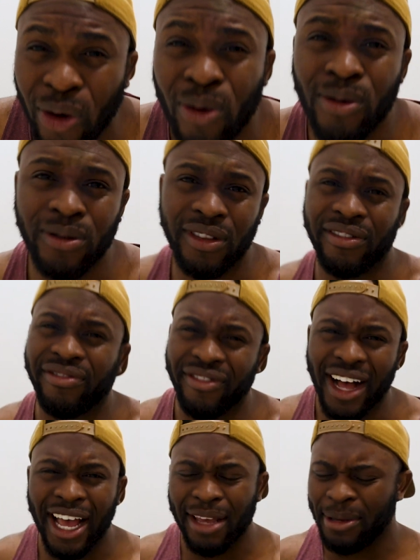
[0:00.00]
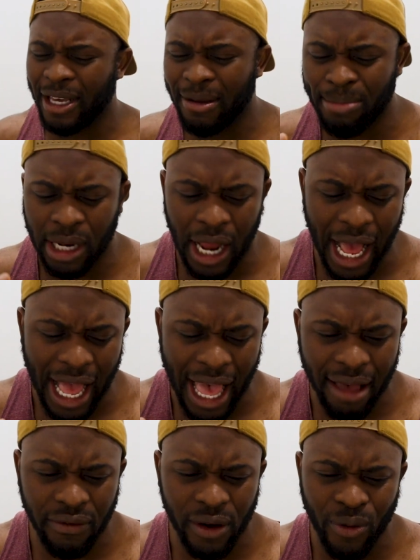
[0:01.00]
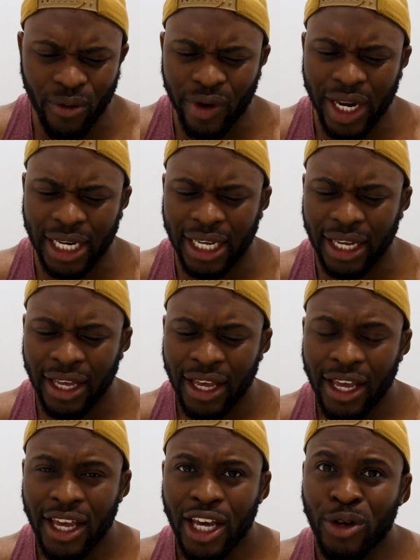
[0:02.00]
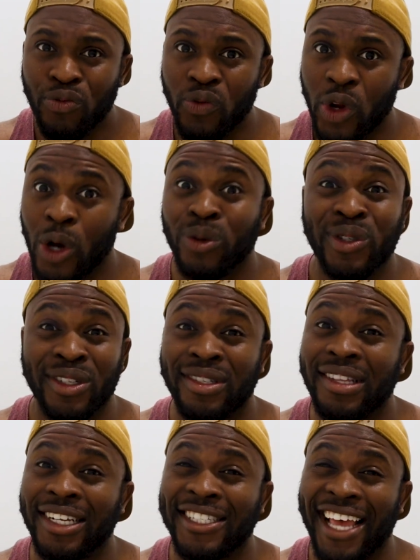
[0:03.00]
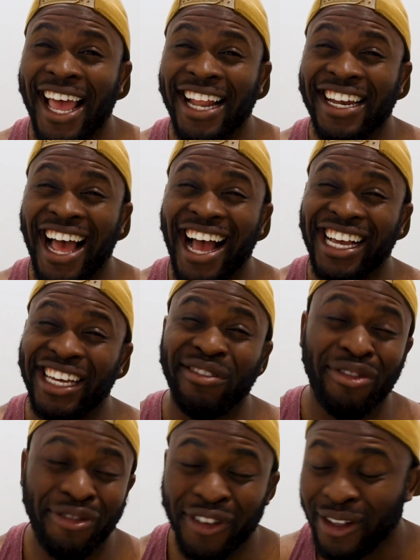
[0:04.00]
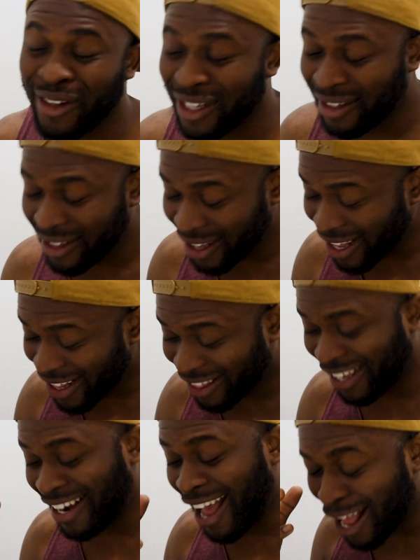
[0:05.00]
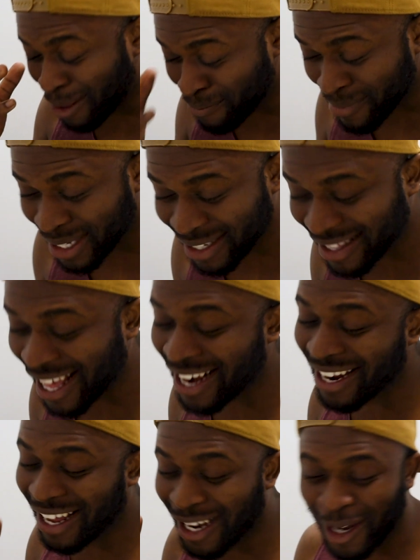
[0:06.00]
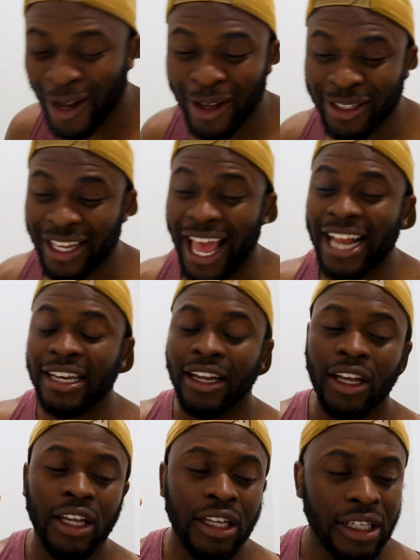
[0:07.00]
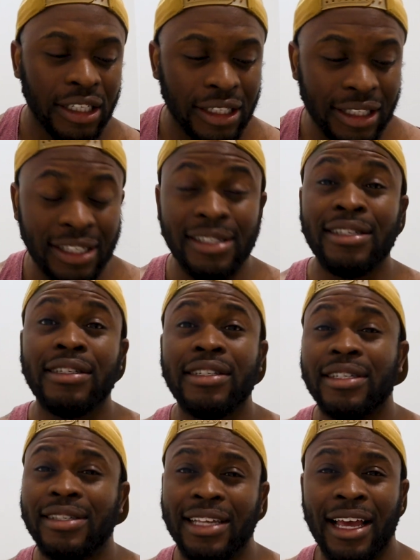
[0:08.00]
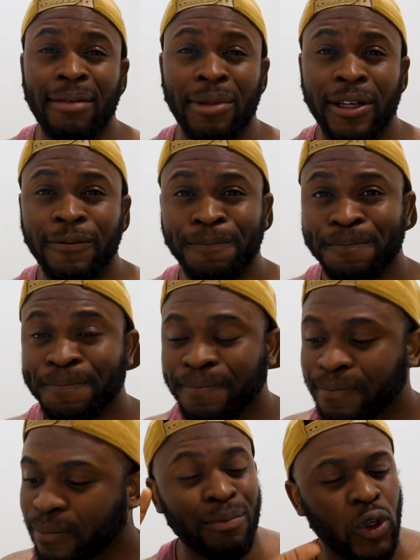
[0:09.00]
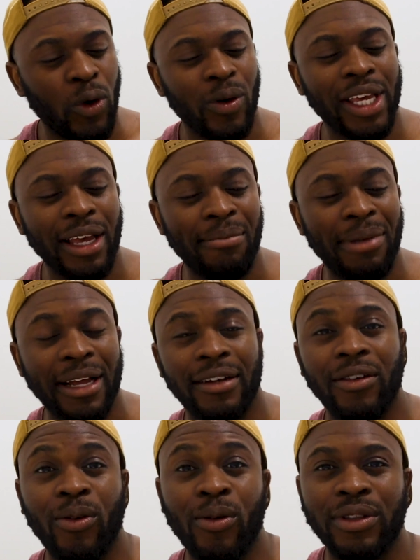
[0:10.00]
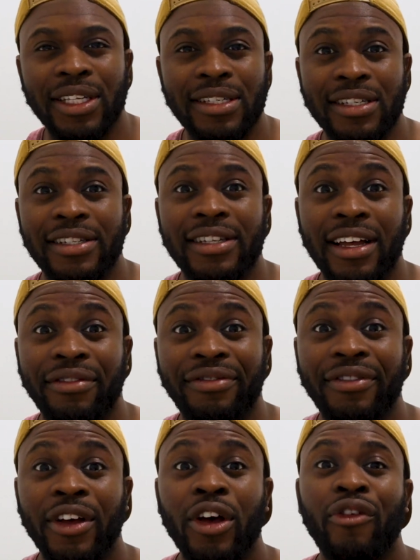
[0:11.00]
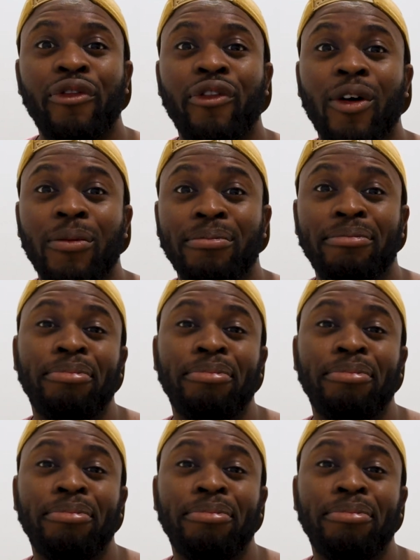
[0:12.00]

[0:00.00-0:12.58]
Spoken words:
or the vibe here, but I haven't really noticed it, and I can feel that I miss that a lot. And this is a disclaimer, I'm talking about all this stuff from